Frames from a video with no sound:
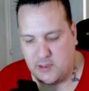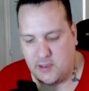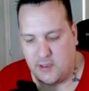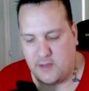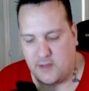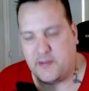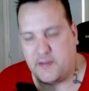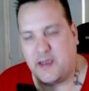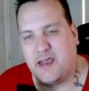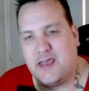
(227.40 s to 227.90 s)

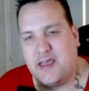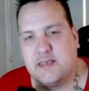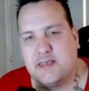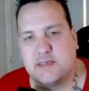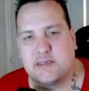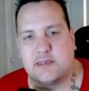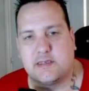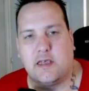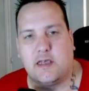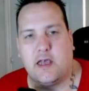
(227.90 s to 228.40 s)
There
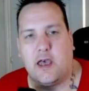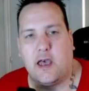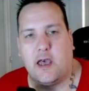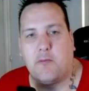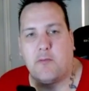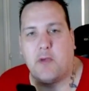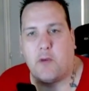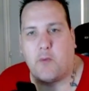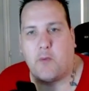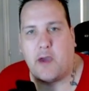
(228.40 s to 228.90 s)
is
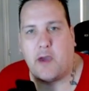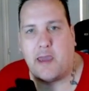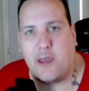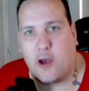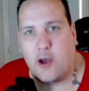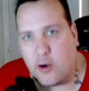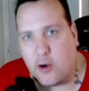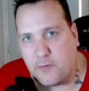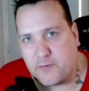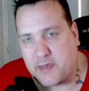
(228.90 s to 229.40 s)
a way
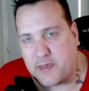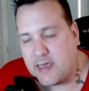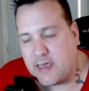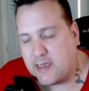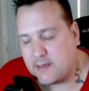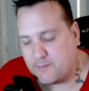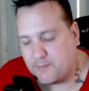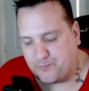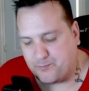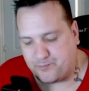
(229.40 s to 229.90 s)
of
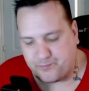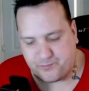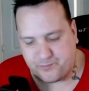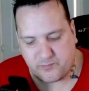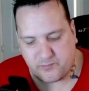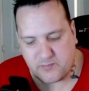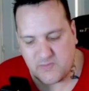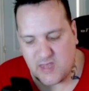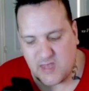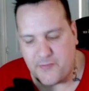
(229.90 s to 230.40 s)
getting
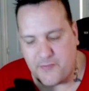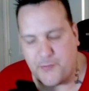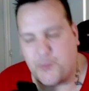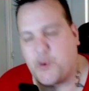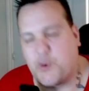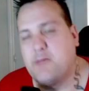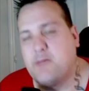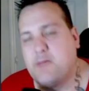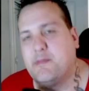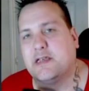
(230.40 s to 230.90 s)

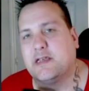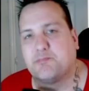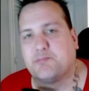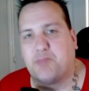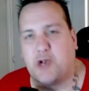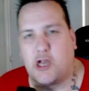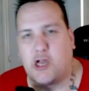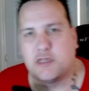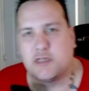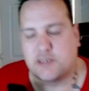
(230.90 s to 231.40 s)
3 minutes plus